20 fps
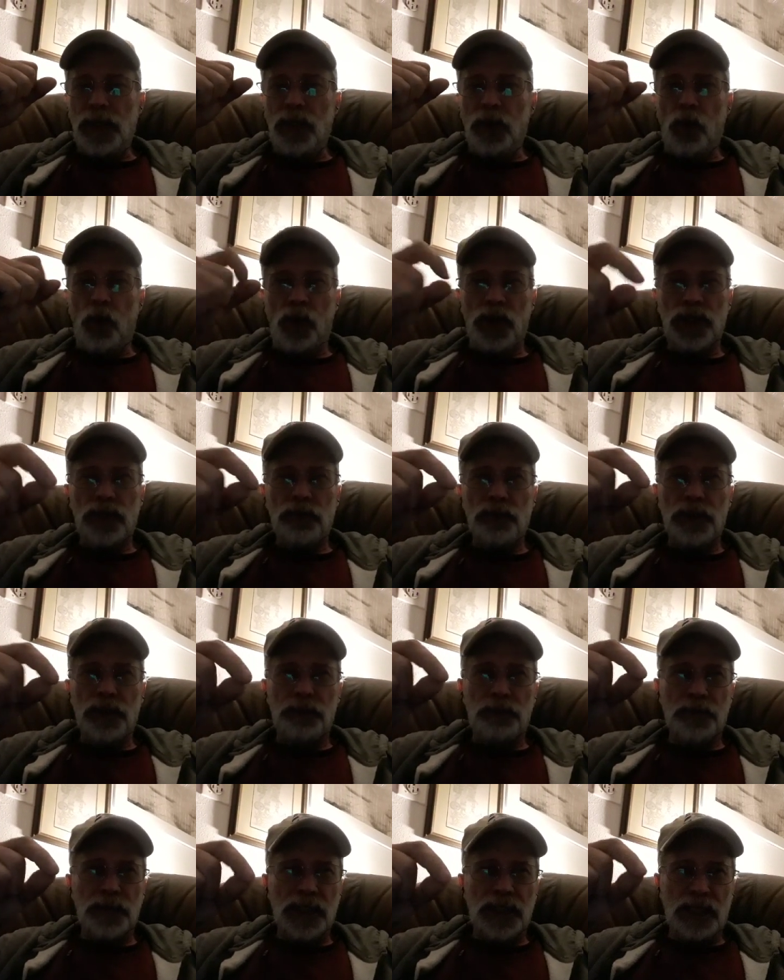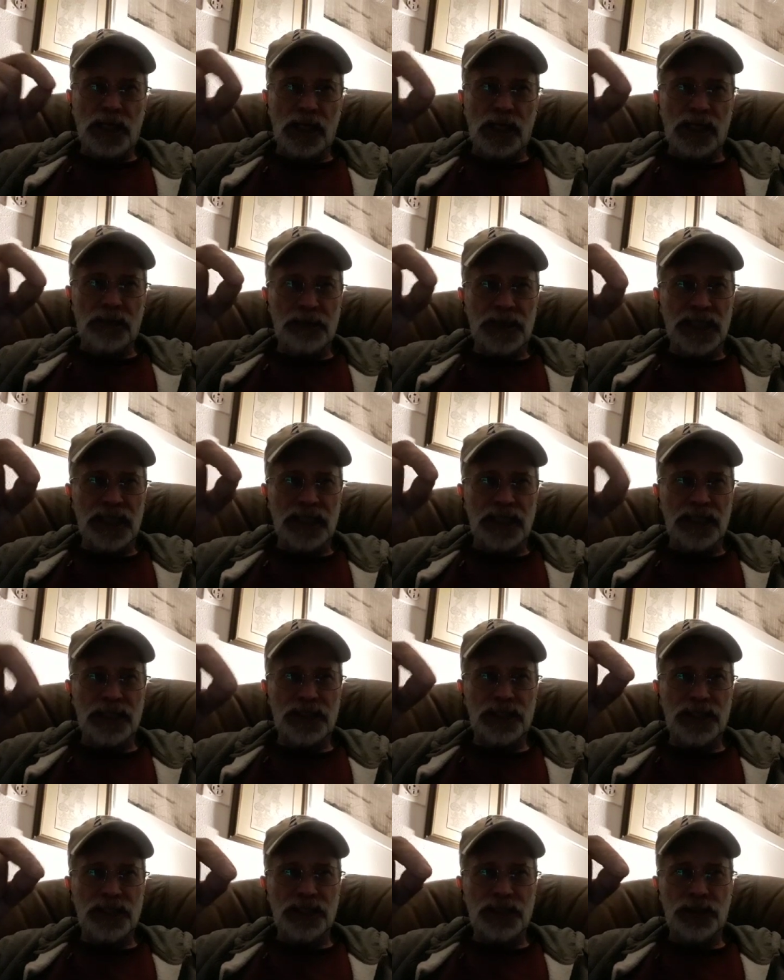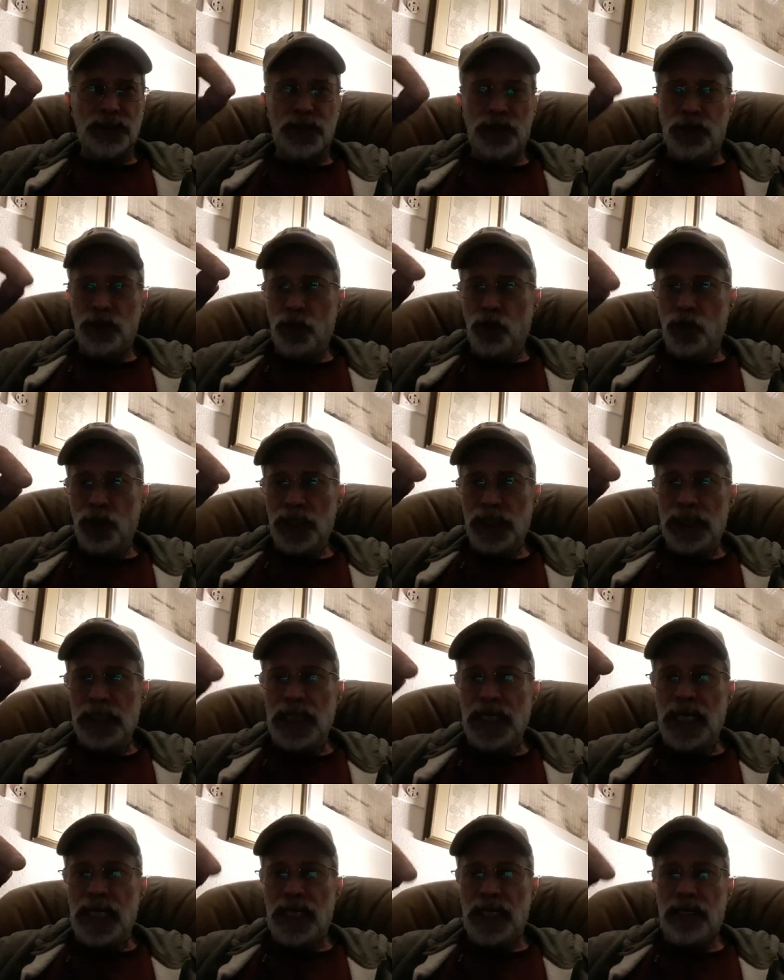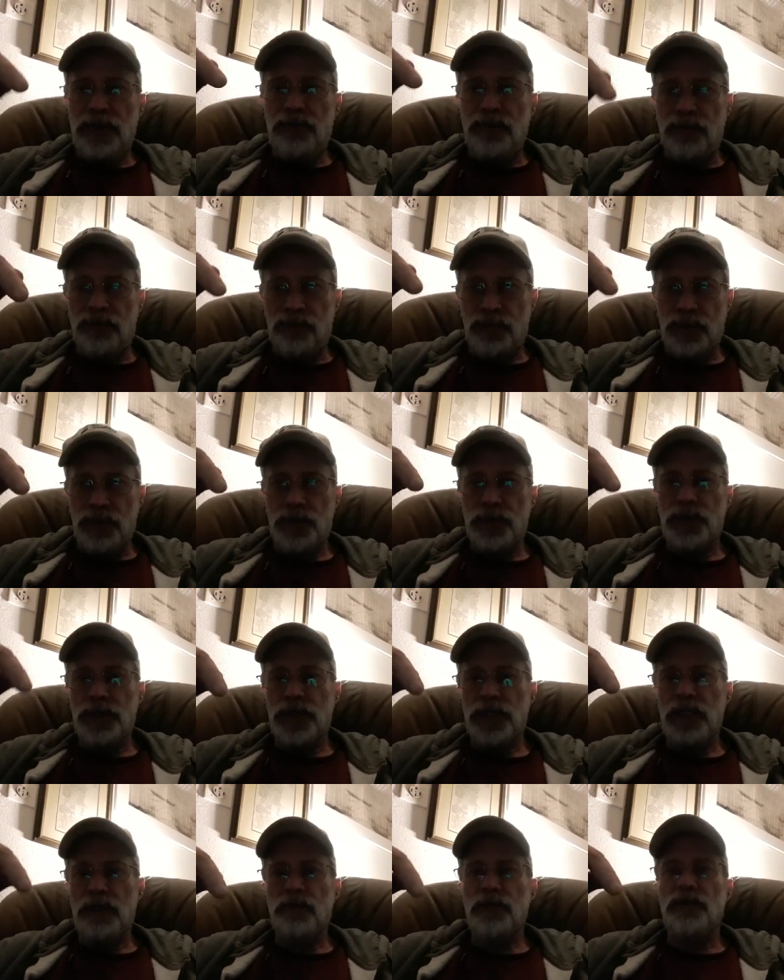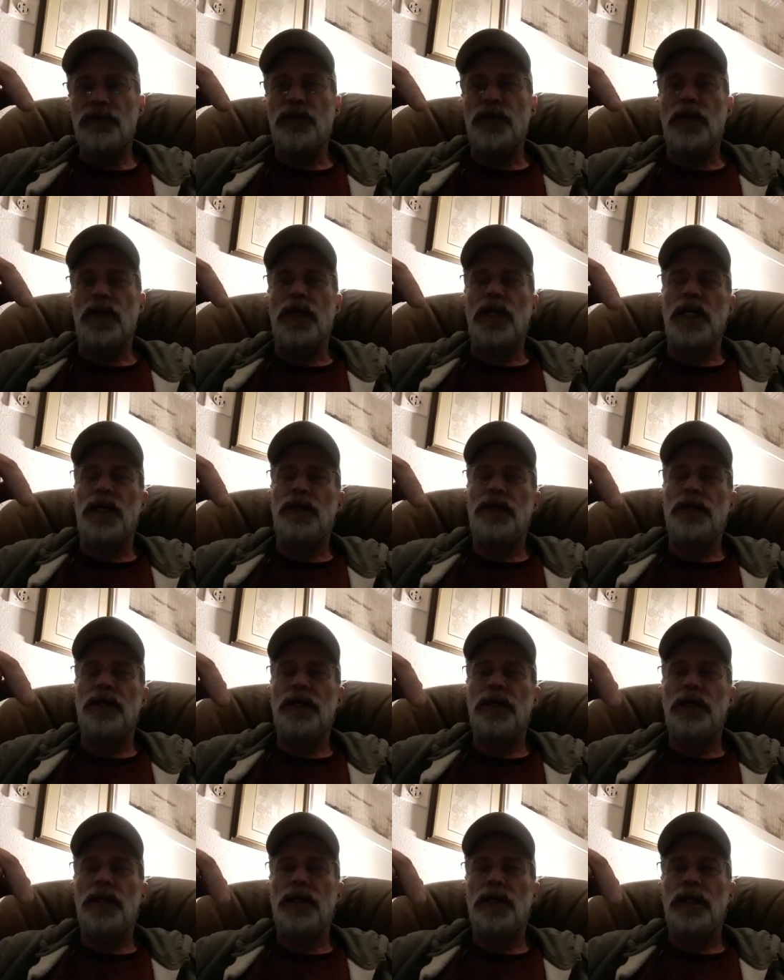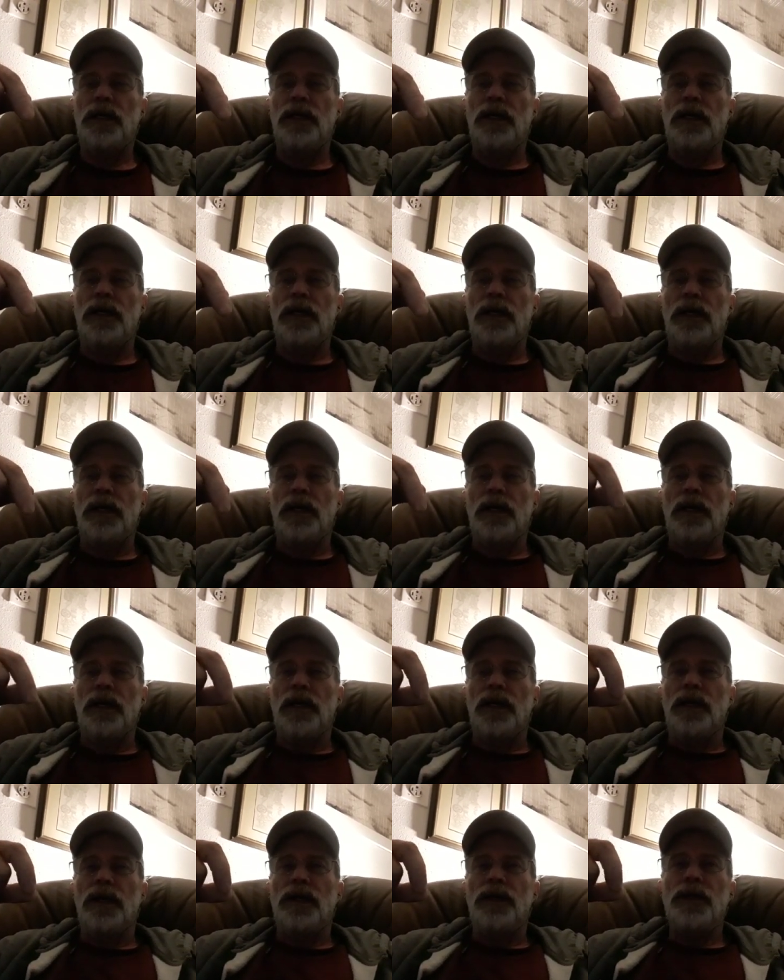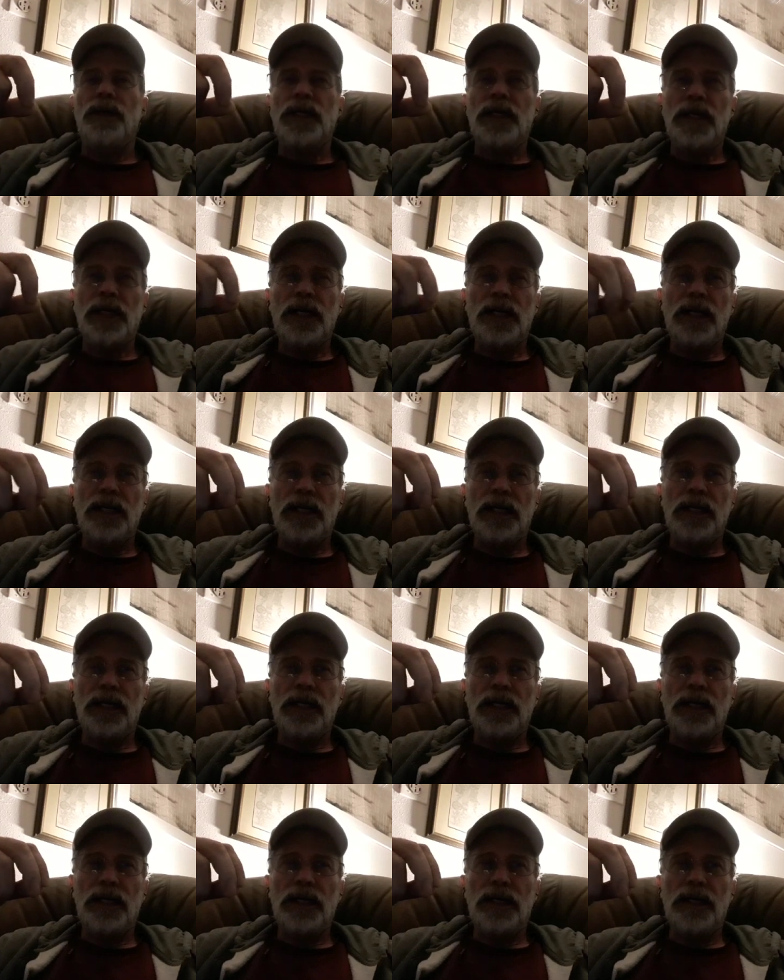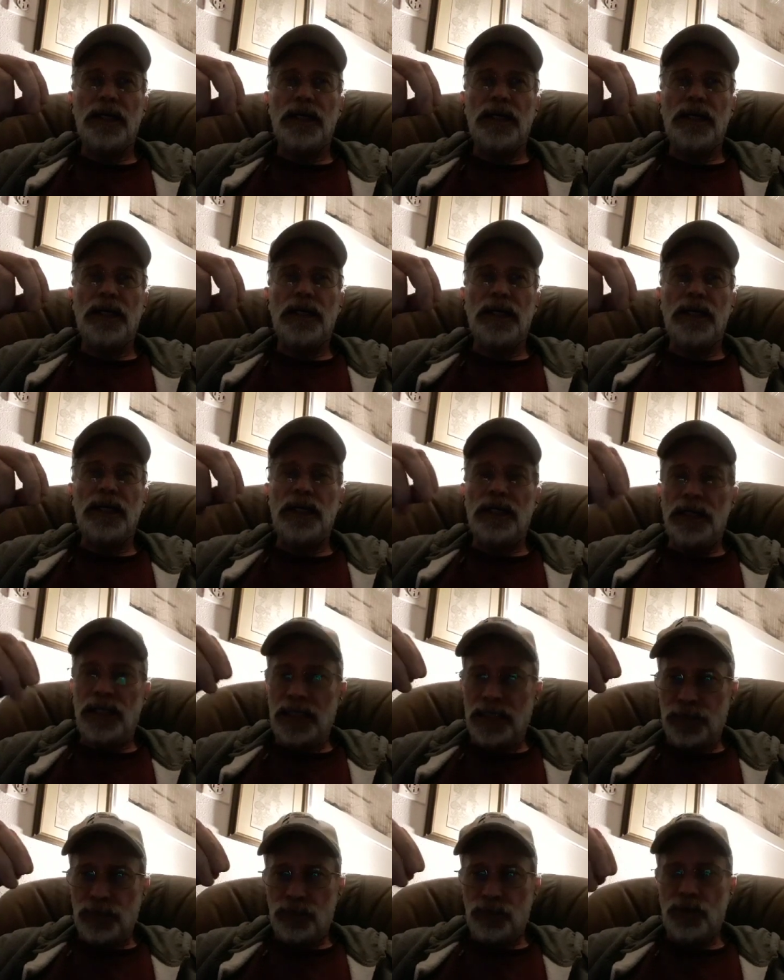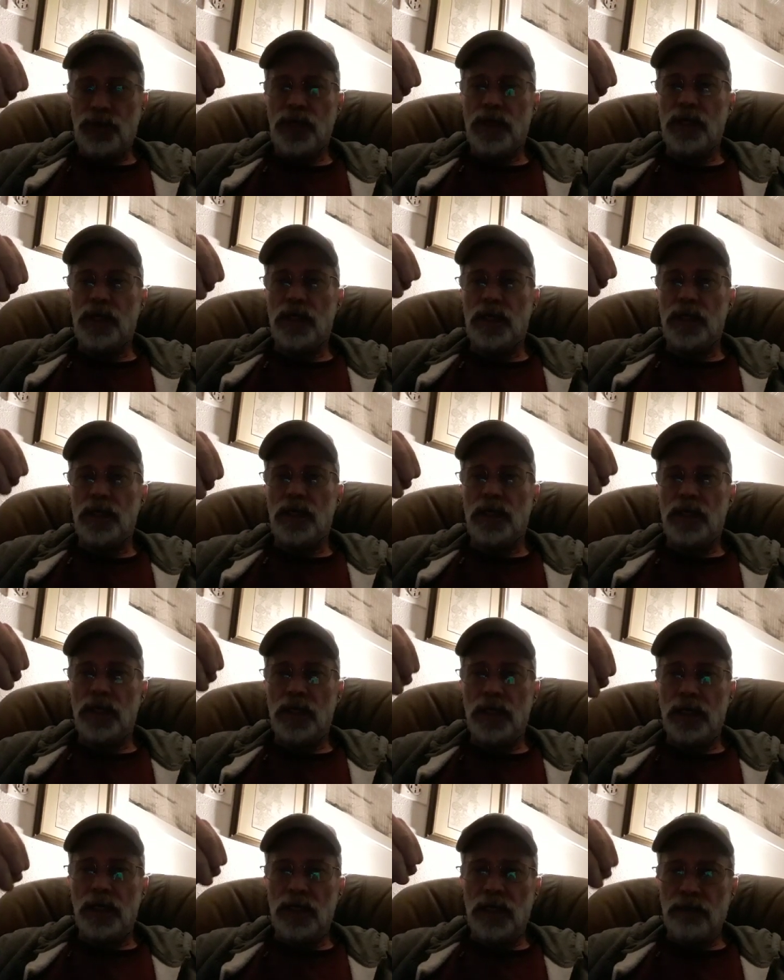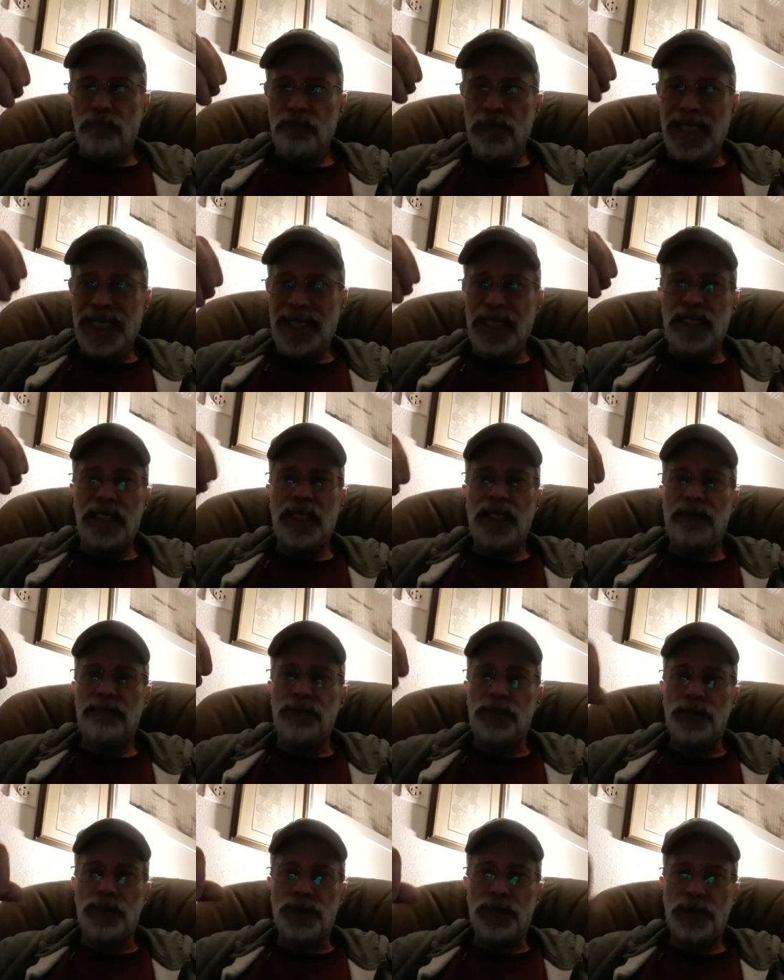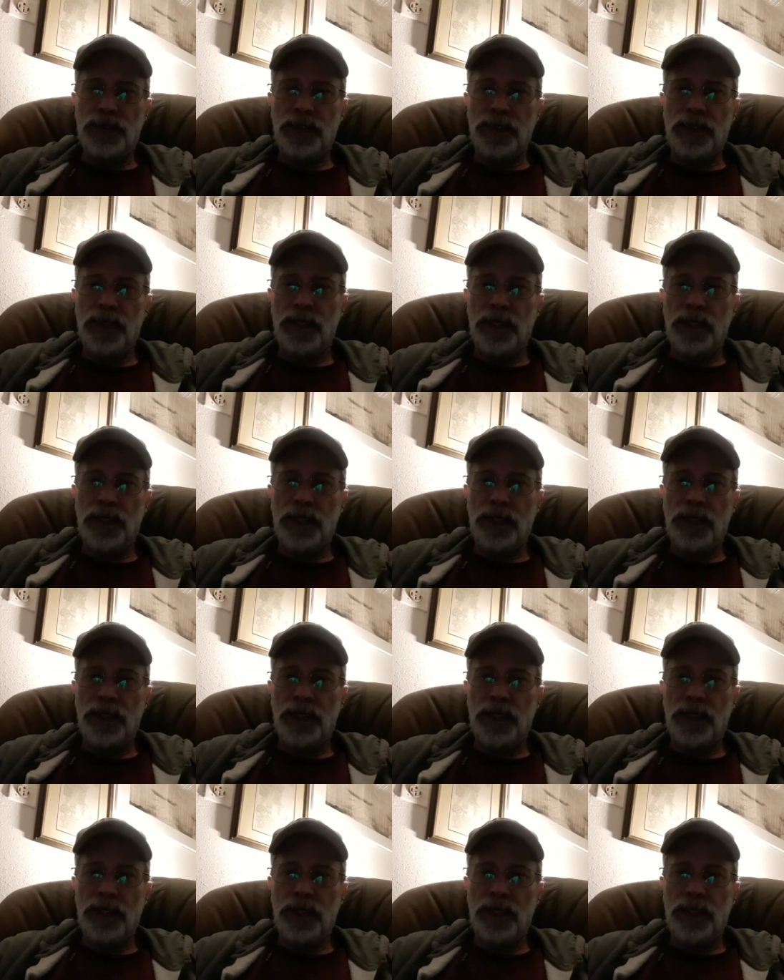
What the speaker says: one of the common things is no one died from Fukushima fallout. Well, that's wrong on many levels.